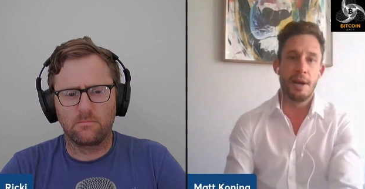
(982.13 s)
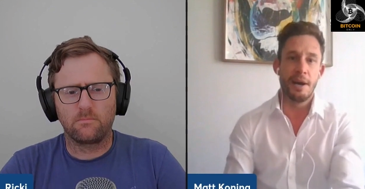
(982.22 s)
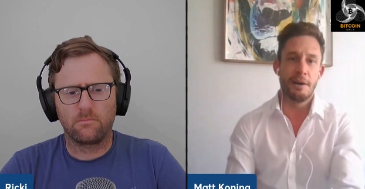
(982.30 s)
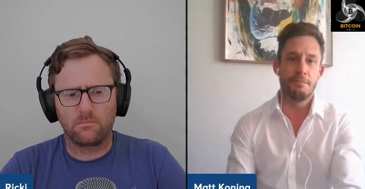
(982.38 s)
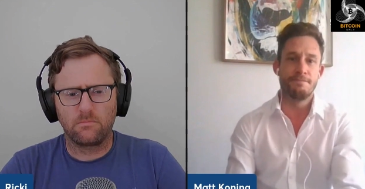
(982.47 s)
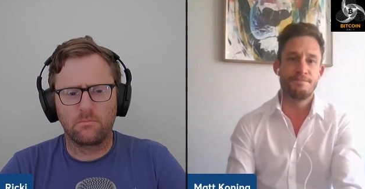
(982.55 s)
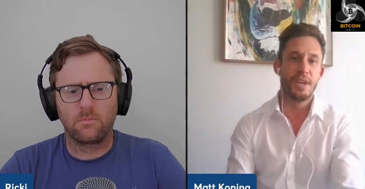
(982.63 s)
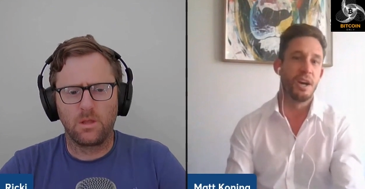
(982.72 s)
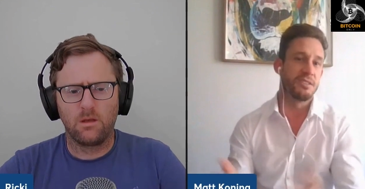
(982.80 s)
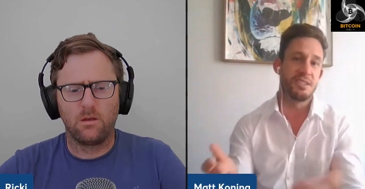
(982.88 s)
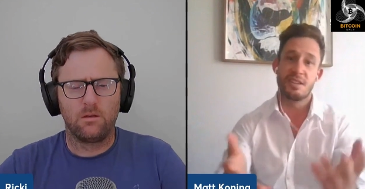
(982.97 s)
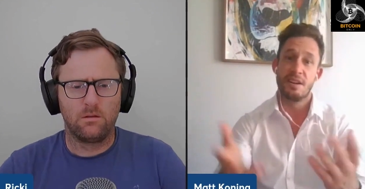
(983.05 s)
Speaker 1: um, yeah,
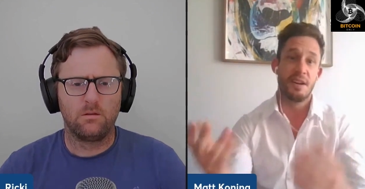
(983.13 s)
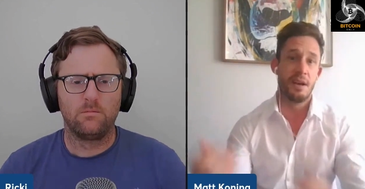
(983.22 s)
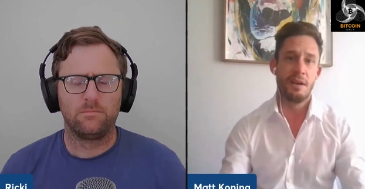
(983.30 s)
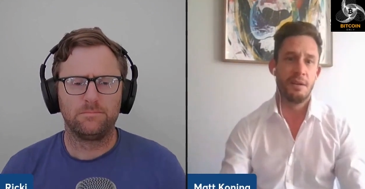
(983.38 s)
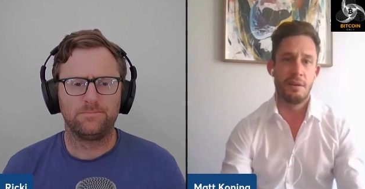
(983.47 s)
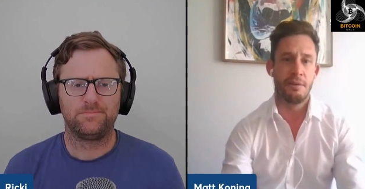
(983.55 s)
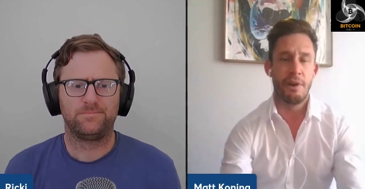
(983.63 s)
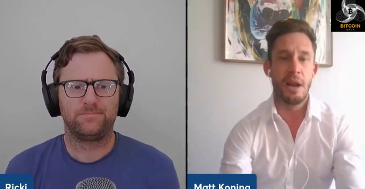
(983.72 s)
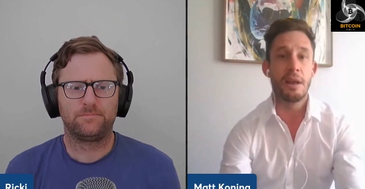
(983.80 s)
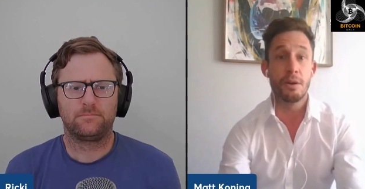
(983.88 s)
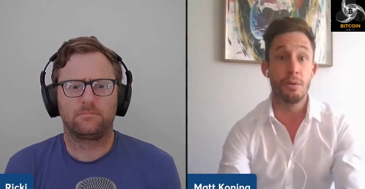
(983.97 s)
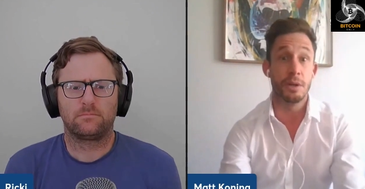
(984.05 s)
just a, a,
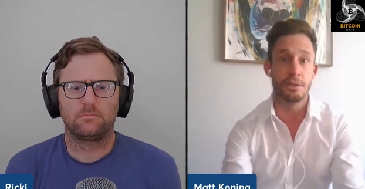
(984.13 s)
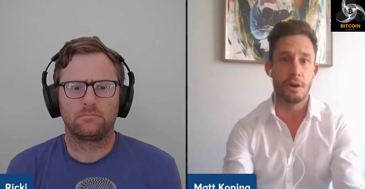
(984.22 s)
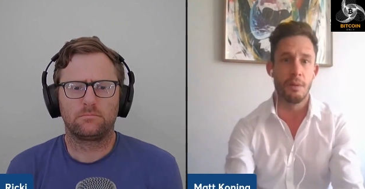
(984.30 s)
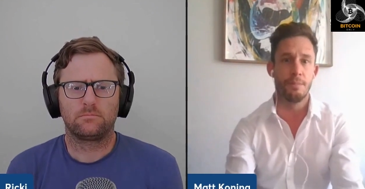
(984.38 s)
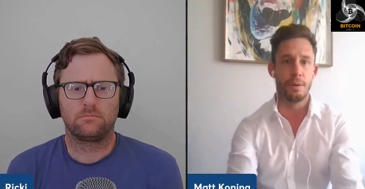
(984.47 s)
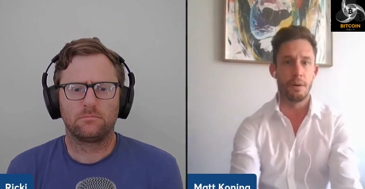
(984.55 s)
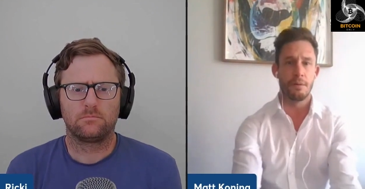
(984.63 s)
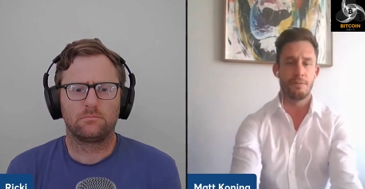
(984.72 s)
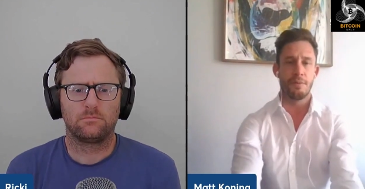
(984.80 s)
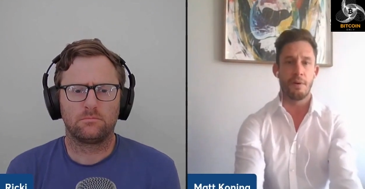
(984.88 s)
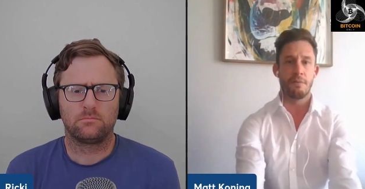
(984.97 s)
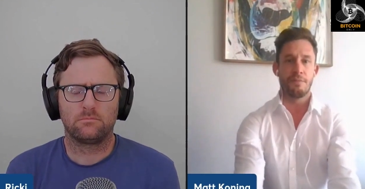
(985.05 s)
really cool example
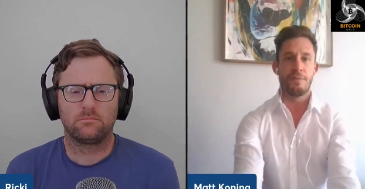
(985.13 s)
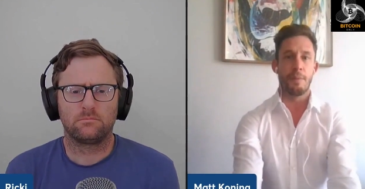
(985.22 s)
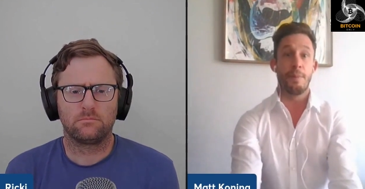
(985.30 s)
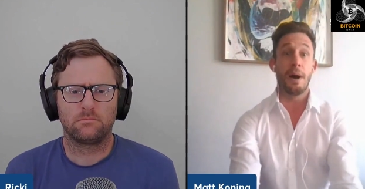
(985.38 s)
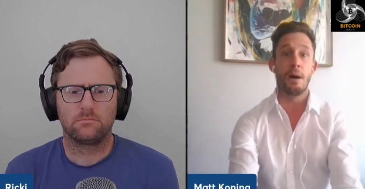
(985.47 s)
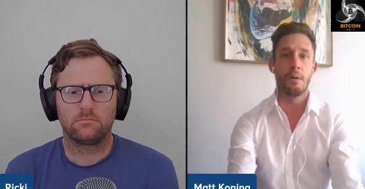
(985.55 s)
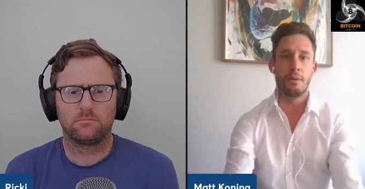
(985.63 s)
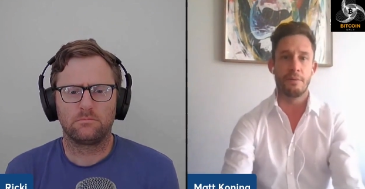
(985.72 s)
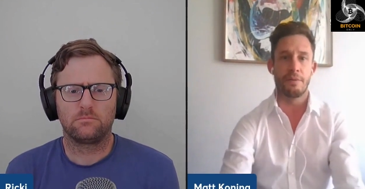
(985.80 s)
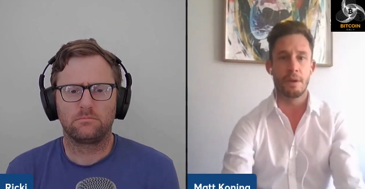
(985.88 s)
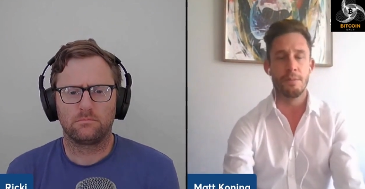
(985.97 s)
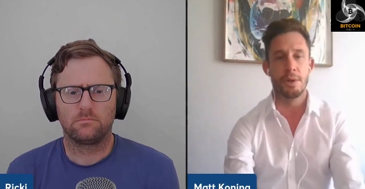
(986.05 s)
of of the power of
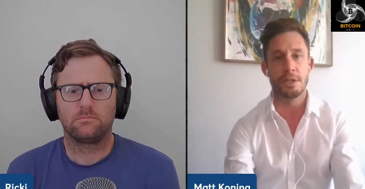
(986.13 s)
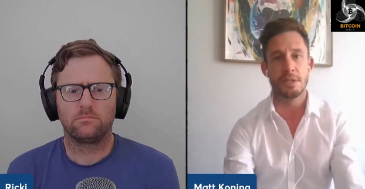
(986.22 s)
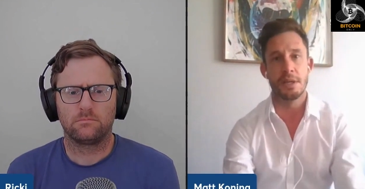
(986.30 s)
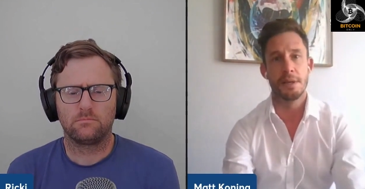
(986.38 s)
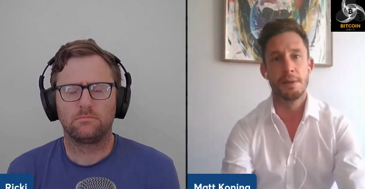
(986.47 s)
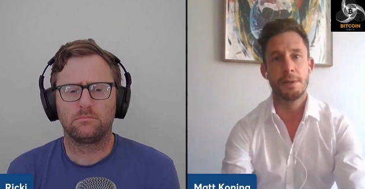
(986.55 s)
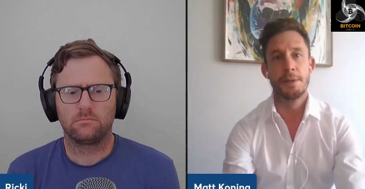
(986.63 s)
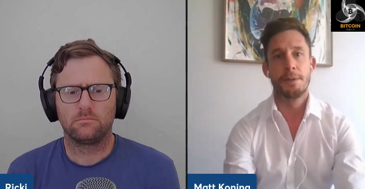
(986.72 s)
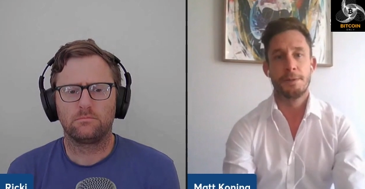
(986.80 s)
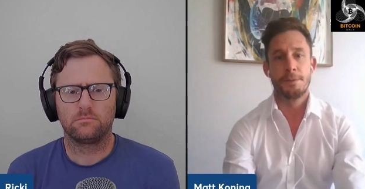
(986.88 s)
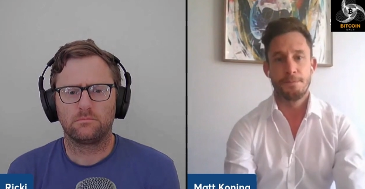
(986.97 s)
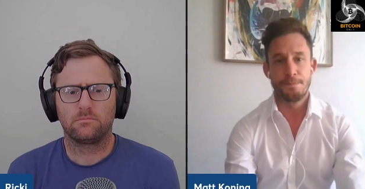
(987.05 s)
the community.
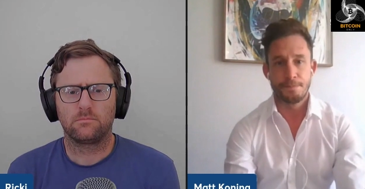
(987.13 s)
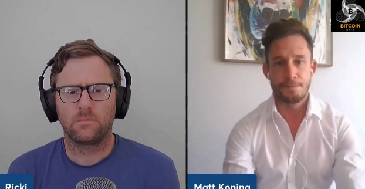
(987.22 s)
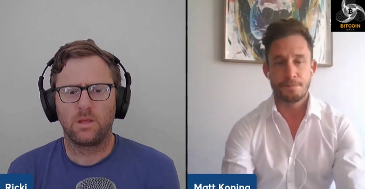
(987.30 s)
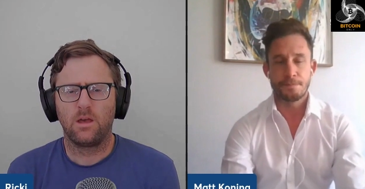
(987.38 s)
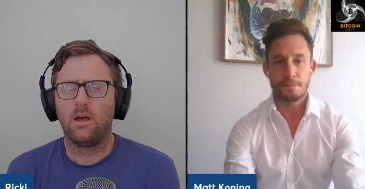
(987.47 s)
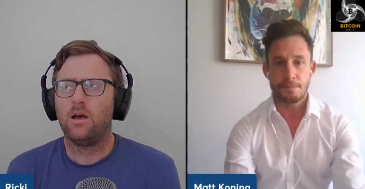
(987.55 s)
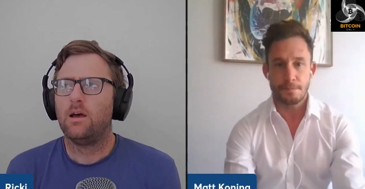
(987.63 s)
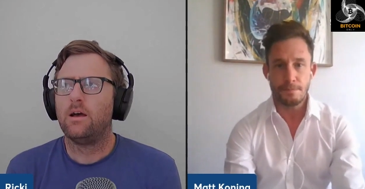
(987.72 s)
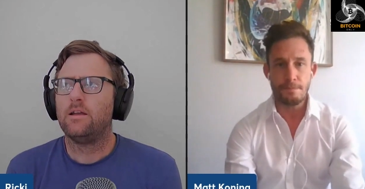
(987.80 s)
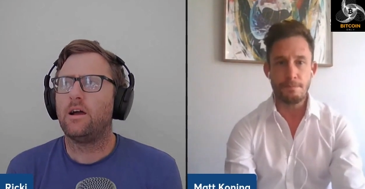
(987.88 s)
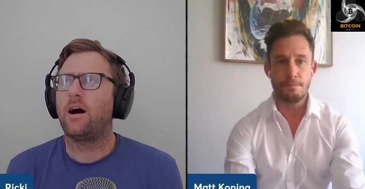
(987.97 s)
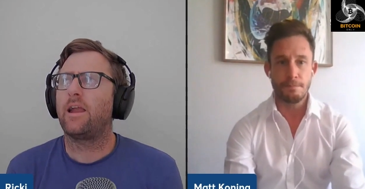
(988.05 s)

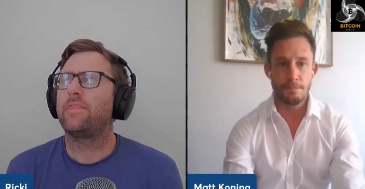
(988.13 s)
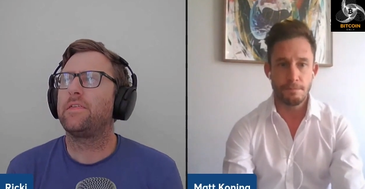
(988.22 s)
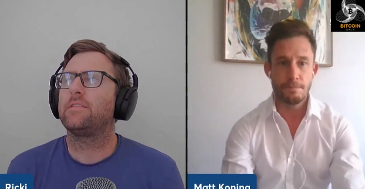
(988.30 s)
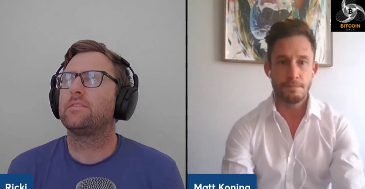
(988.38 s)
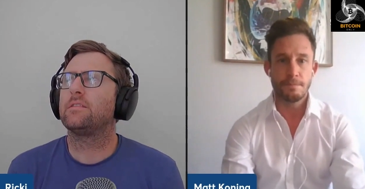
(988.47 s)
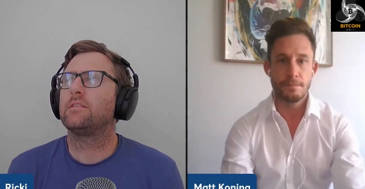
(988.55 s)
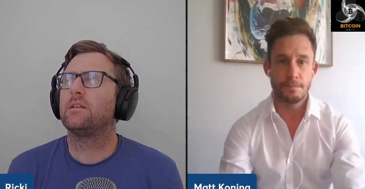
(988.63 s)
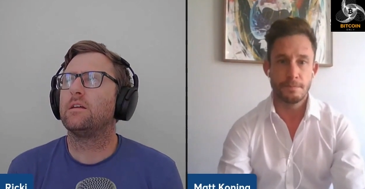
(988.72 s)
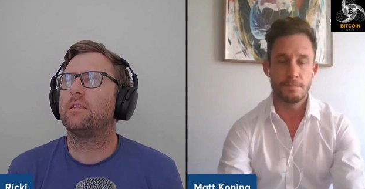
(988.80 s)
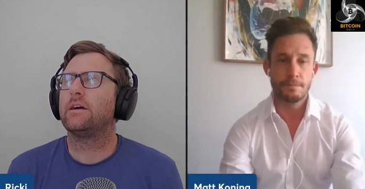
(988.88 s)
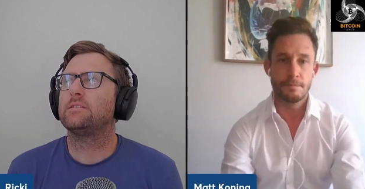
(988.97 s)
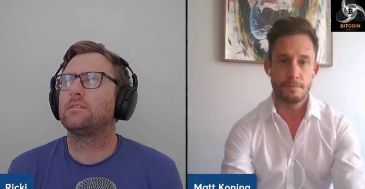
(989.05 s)
Speaker 2: Yeah, I think
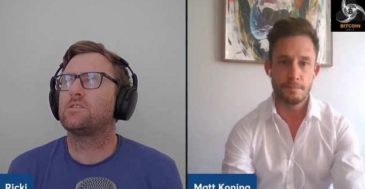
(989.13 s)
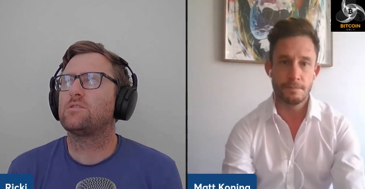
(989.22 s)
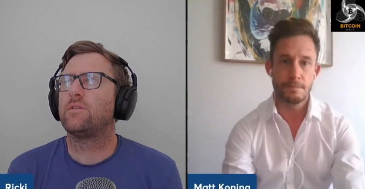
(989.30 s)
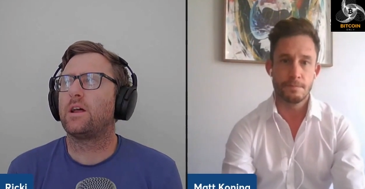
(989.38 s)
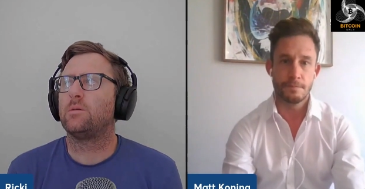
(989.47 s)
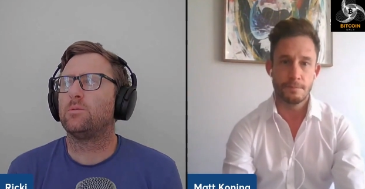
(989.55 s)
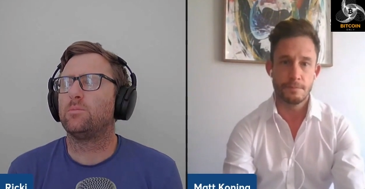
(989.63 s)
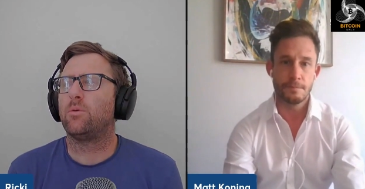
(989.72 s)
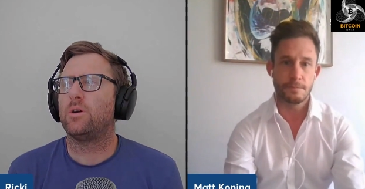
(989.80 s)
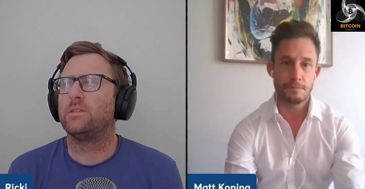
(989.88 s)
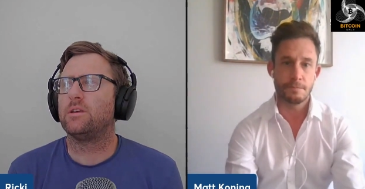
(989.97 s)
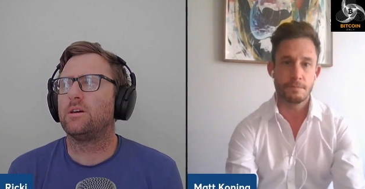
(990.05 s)
that's such a valuable
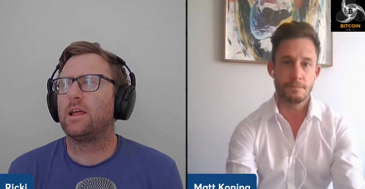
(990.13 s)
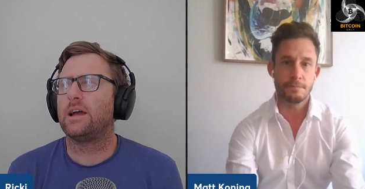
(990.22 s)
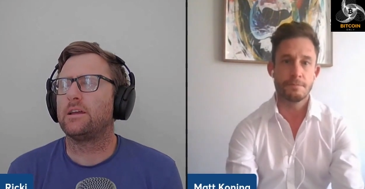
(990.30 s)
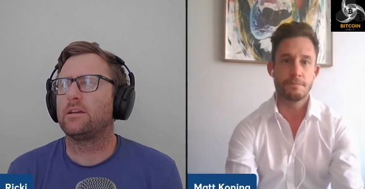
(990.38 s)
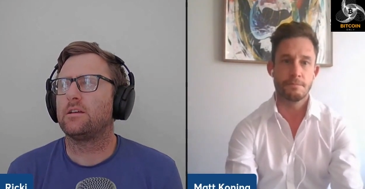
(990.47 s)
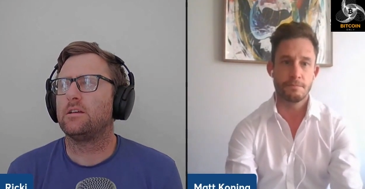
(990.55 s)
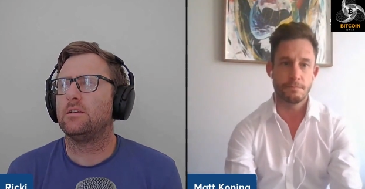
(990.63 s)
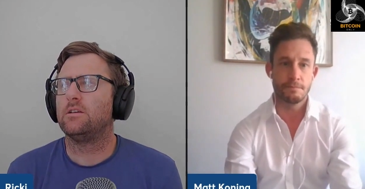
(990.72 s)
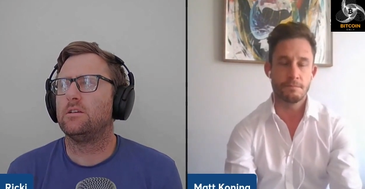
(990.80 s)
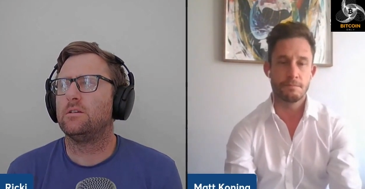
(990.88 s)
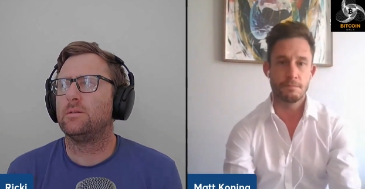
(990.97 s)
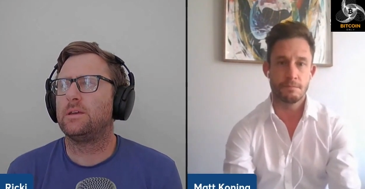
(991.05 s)
point there. Like
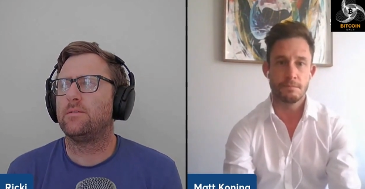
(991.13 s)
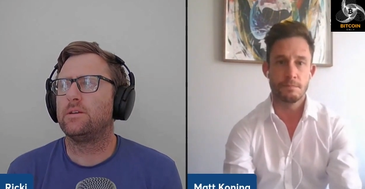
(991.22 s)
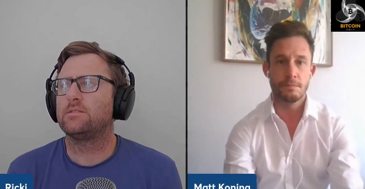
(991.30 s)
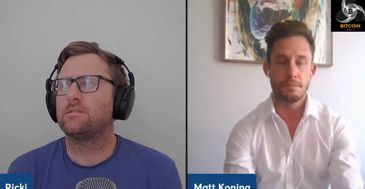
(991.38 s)
giving